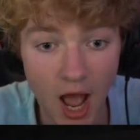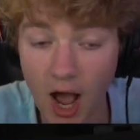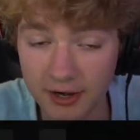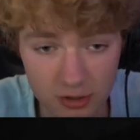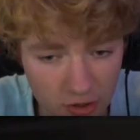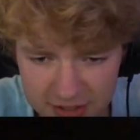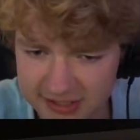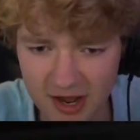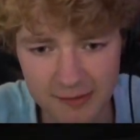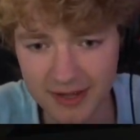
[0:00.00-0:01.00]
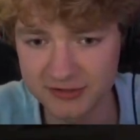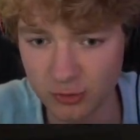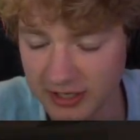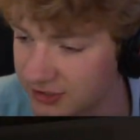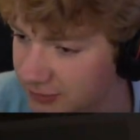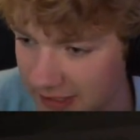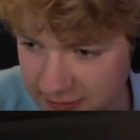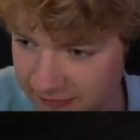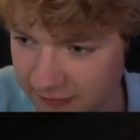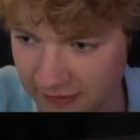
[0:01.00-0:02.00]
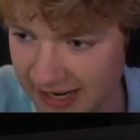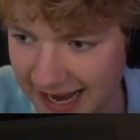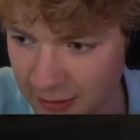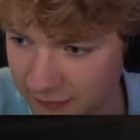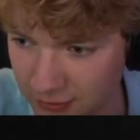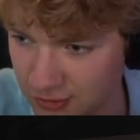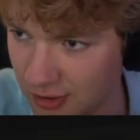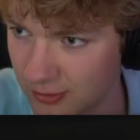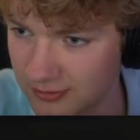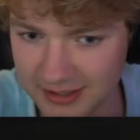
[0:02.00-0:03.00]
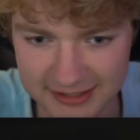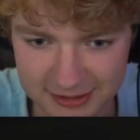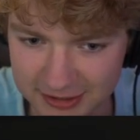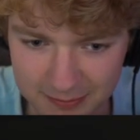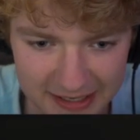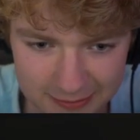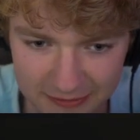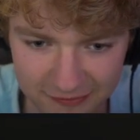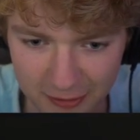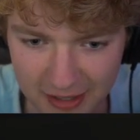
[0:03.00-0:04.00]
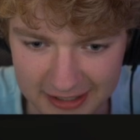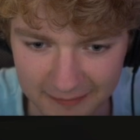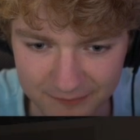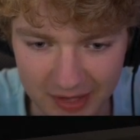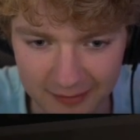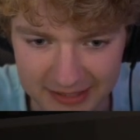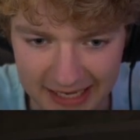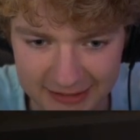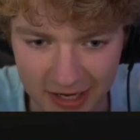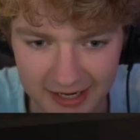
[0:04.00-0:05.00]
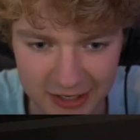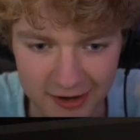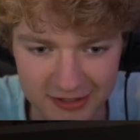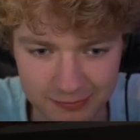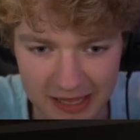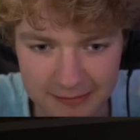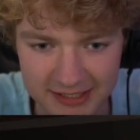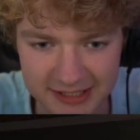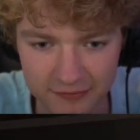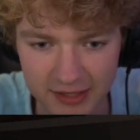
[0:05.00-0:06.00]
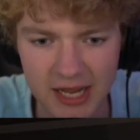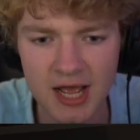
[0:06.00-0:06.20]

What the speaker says: And a lot of the time, man, Twitter just makes me feel very out of control. It just makes me feel like I'm getting tired and I can't explain myself.